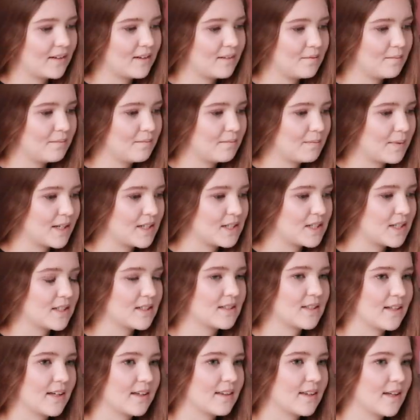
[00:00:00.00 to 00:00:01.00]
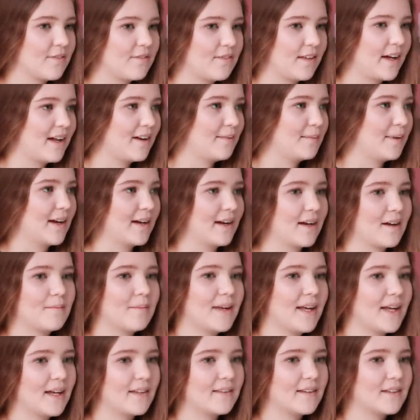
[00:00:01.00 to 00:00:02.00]
little budgies like they fly to me on
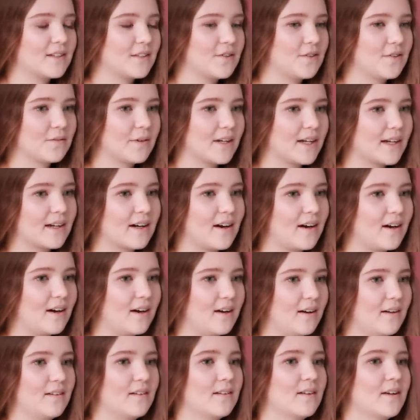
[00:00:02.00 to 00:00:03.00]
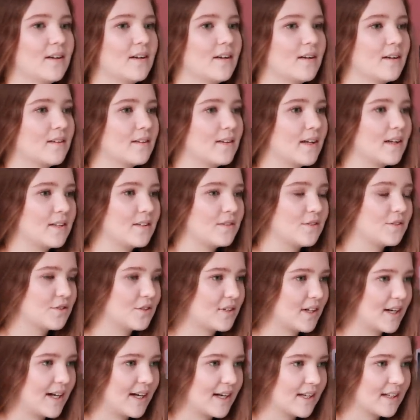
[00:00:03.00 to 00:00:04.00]
command, they do the recall, they do
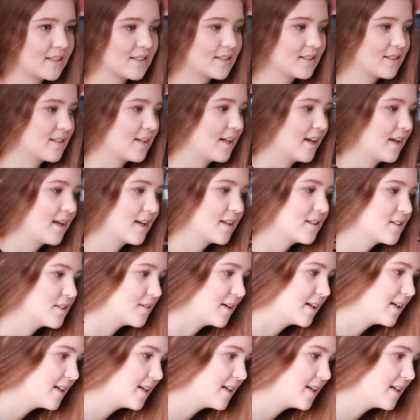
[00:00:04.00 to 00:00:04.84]
tricks, they can do